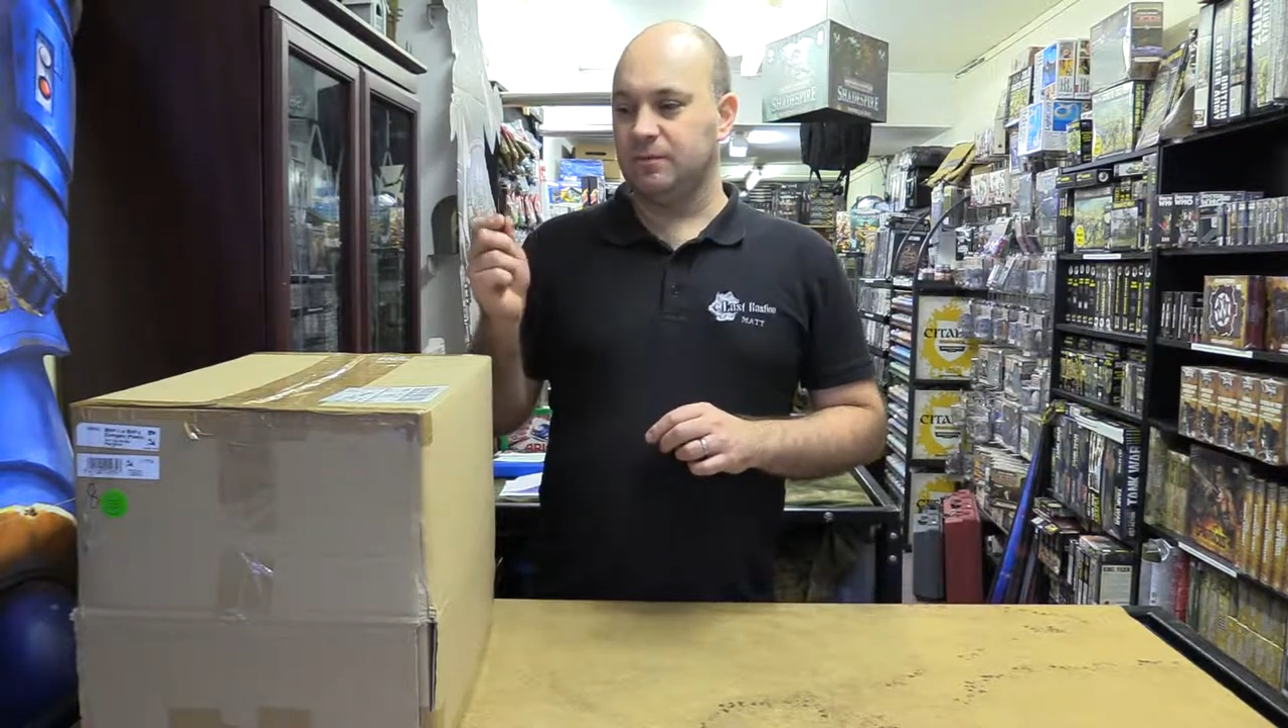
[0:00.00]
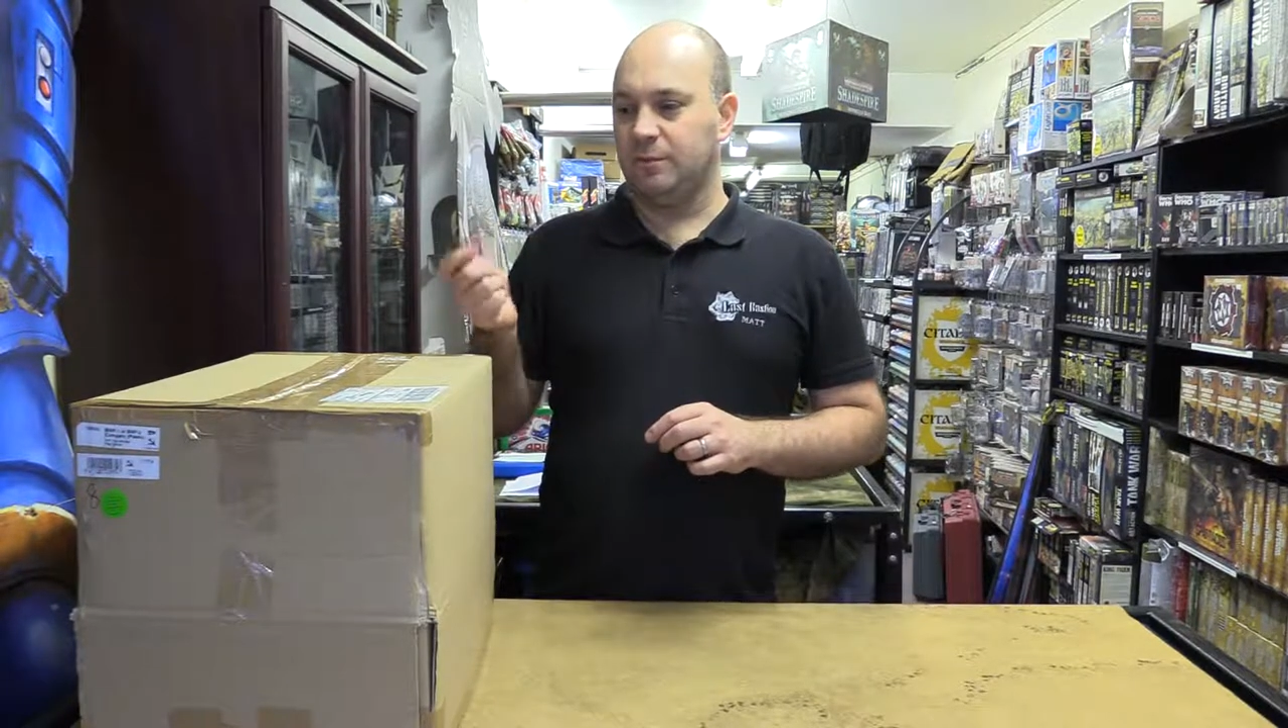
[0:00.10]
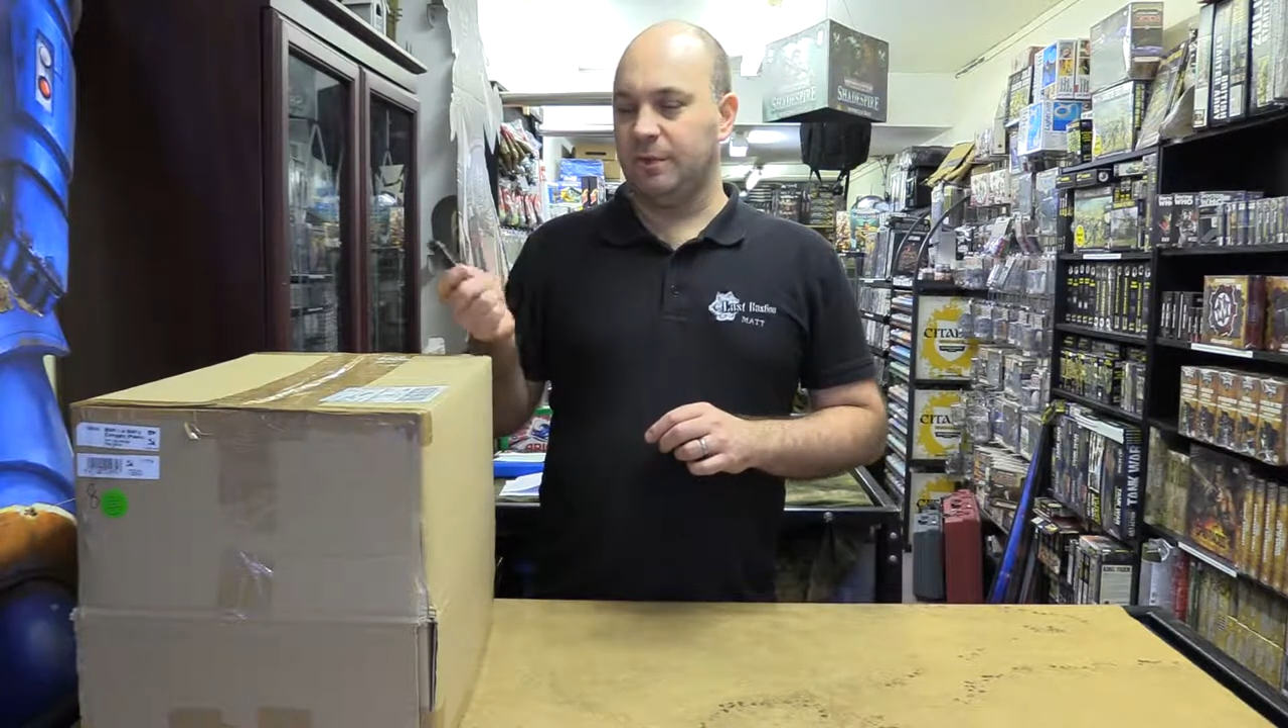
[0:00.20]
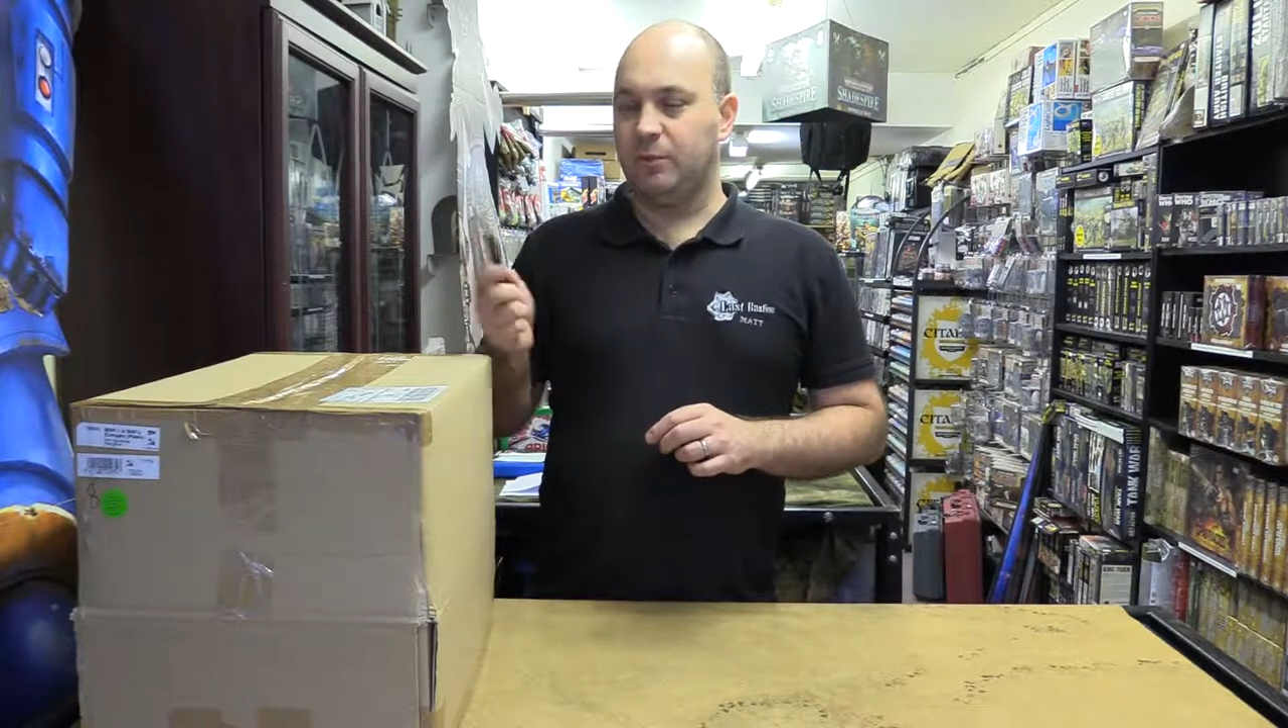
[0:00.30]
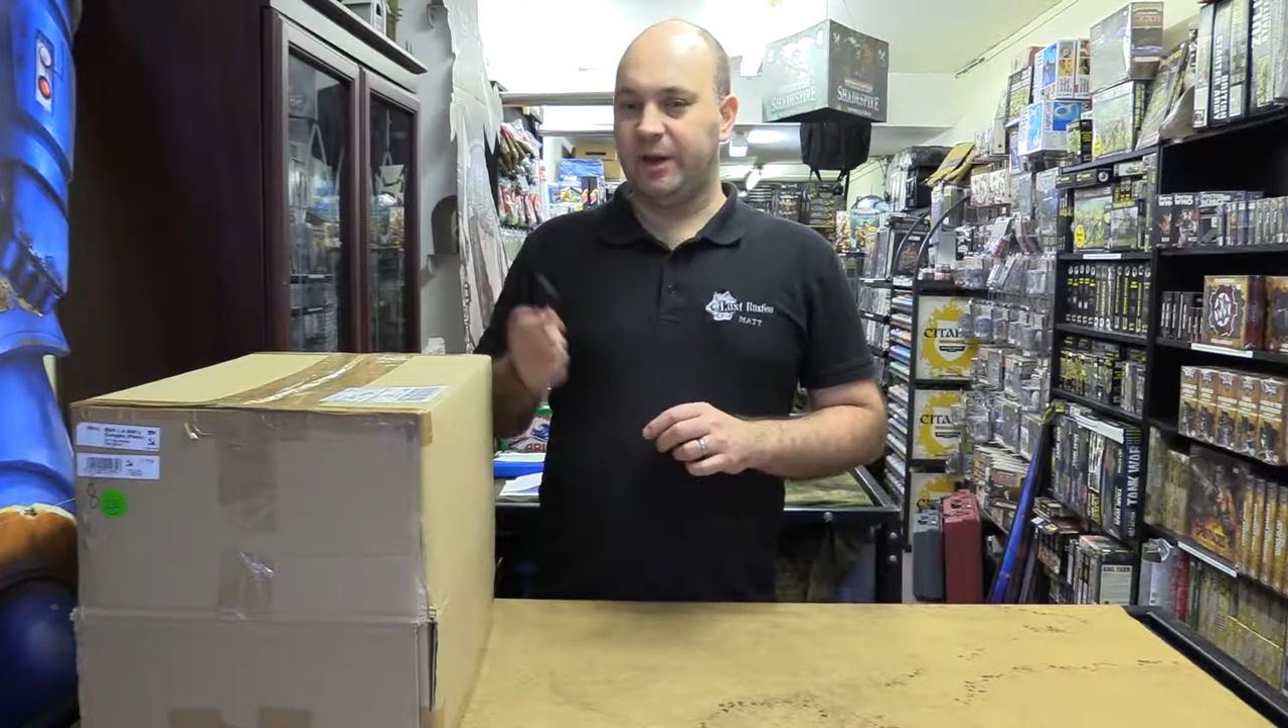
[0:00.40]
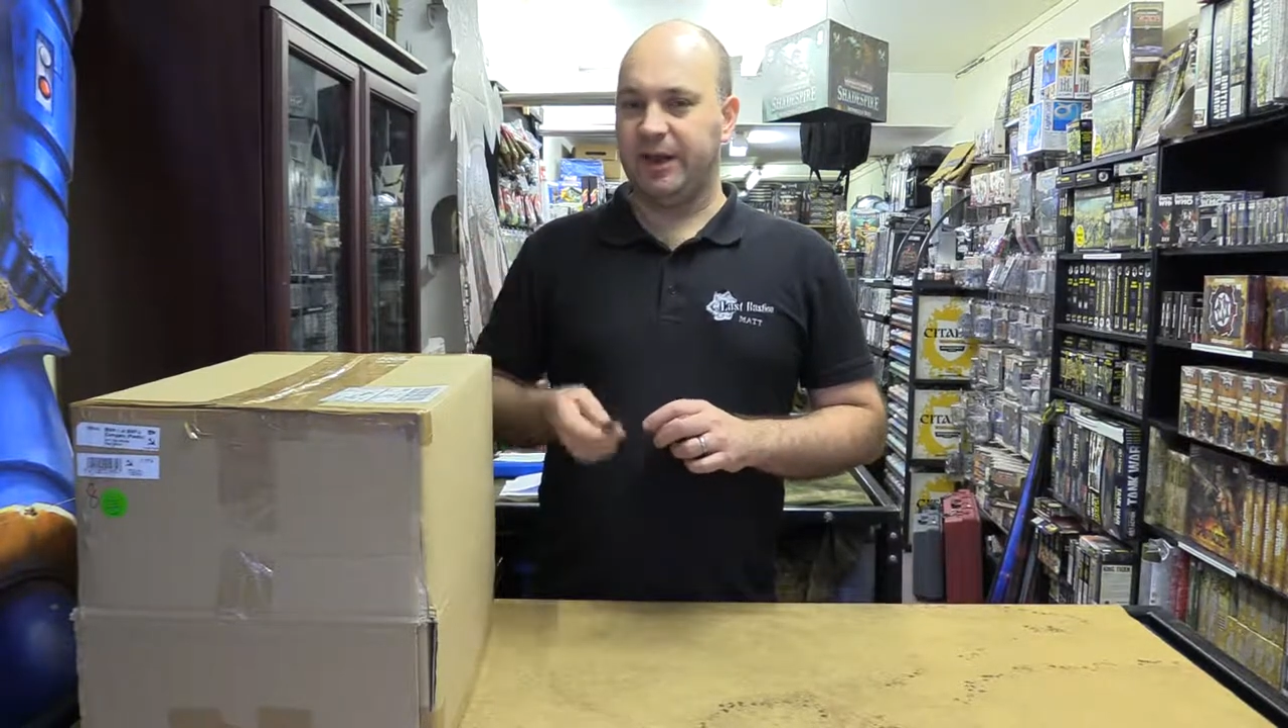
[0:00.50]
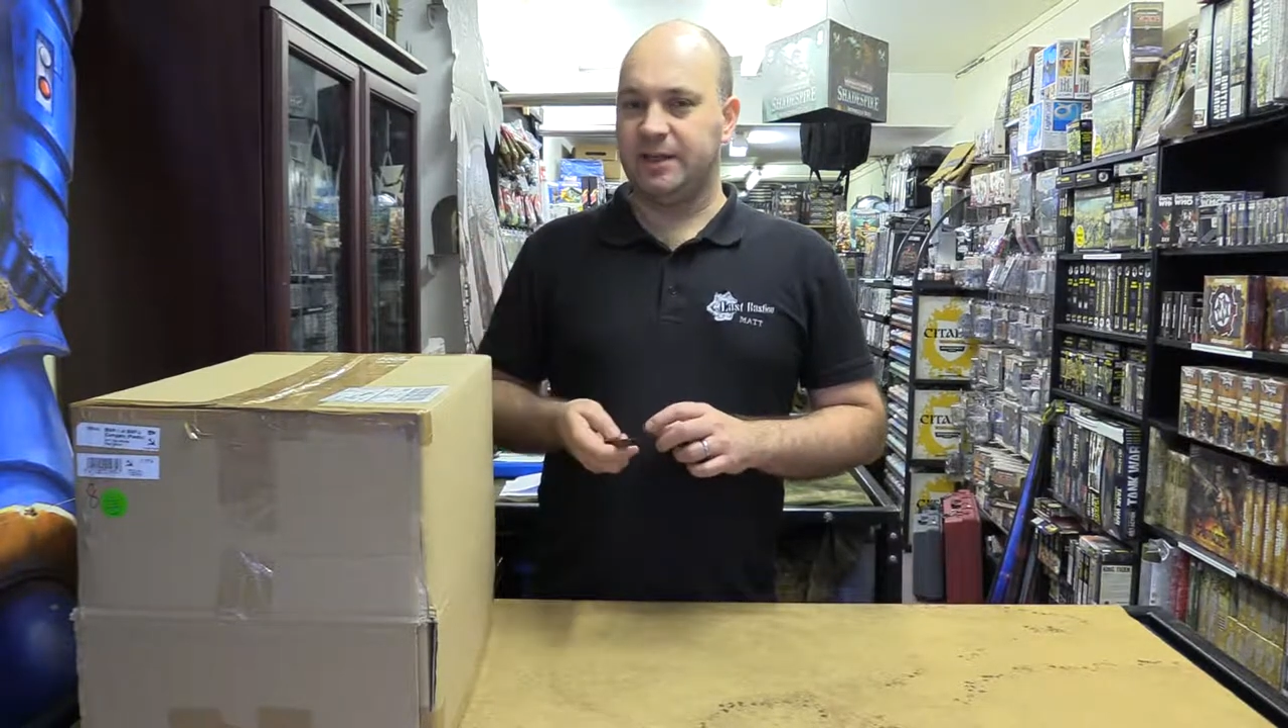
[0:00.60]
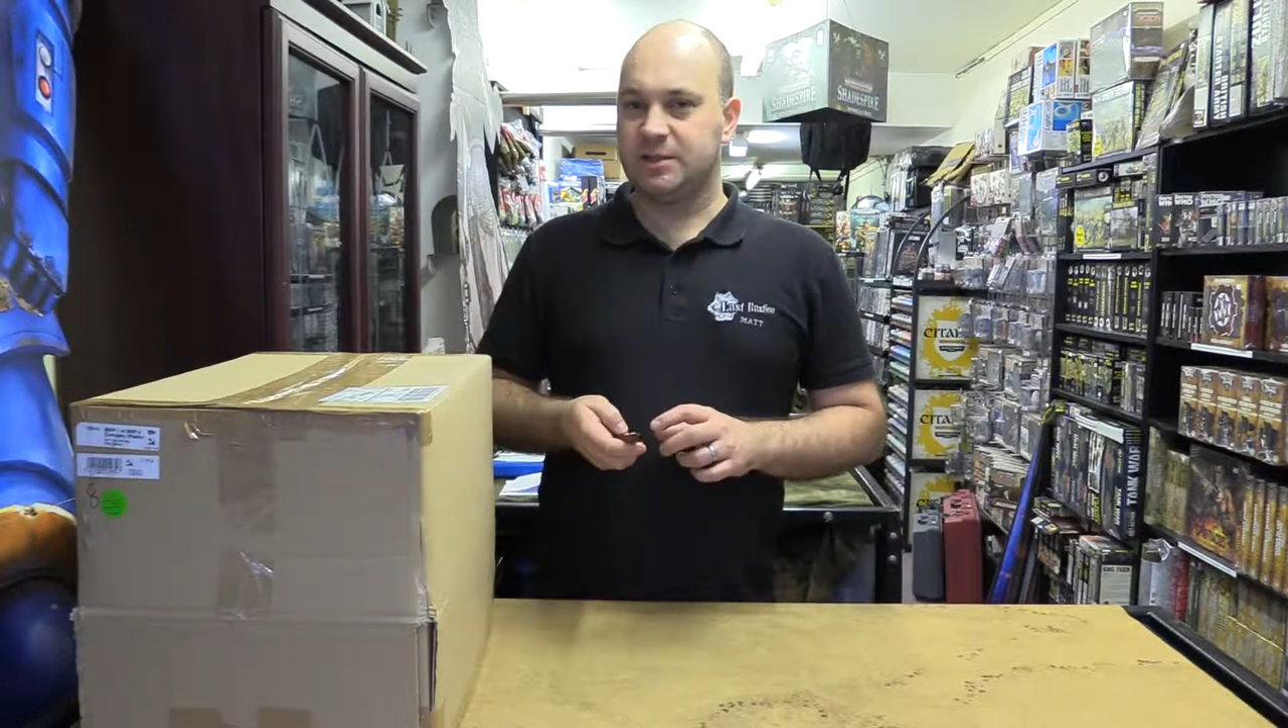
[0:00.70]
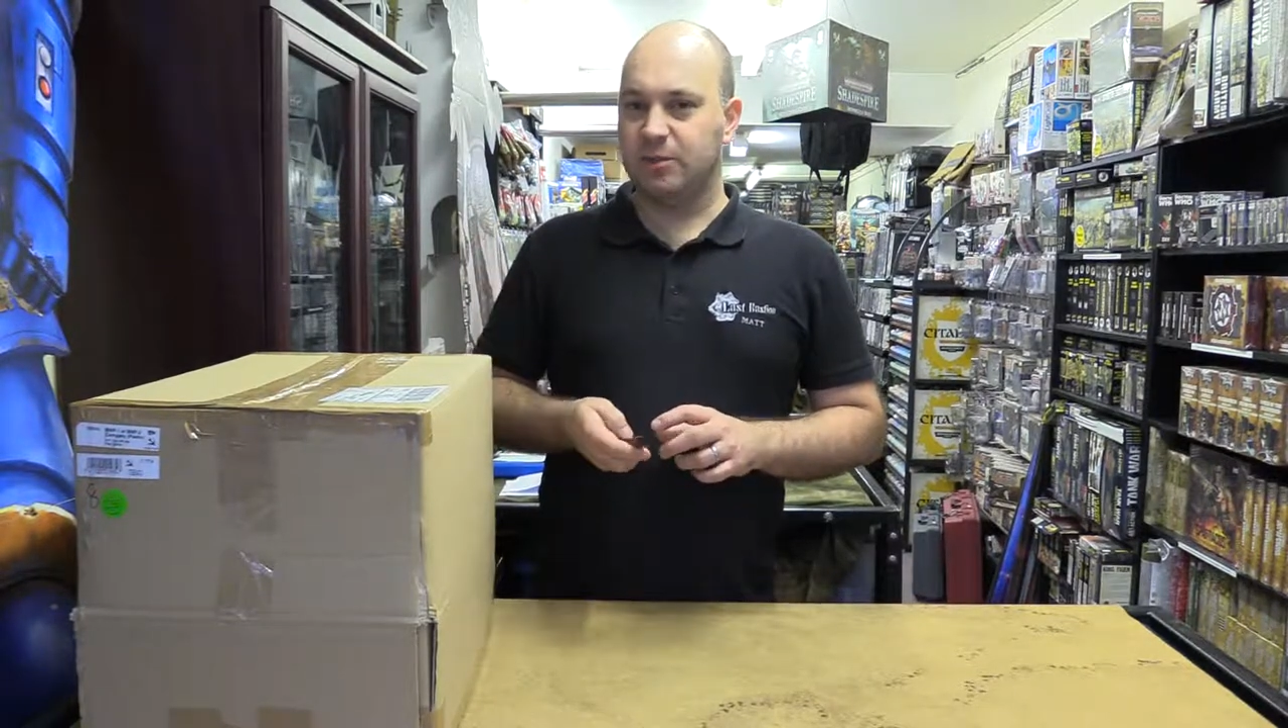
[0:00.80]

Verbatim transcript: we've been wait